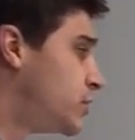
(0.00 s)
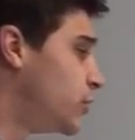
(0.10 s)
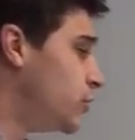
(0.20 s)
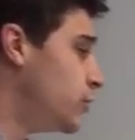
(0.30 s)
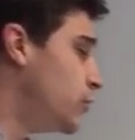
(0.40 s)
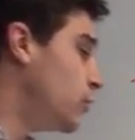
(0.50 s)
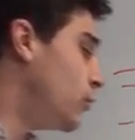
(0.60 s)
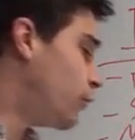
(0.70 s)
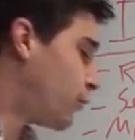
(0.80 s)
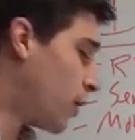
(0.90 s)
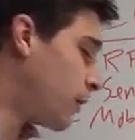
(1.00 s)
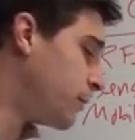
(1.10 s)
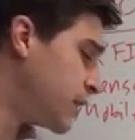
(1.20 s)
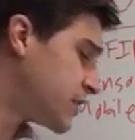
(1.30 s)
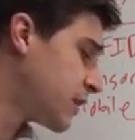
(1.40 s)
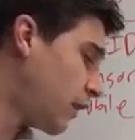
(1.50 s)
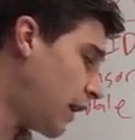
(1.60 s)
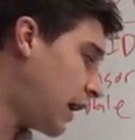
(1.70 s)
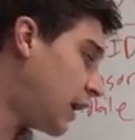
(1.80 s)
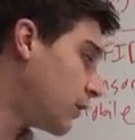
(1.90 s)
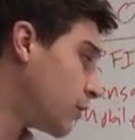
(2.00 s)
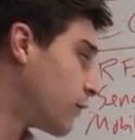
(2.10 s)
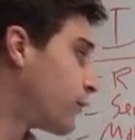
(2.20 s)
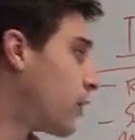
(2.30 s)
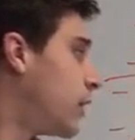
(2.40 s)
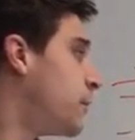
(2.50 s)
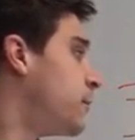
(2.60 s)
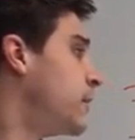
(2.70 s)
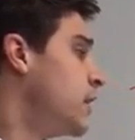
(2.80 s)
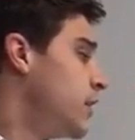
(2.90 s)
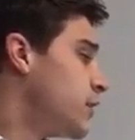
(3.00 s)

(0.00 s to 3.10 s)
to from this cloud or from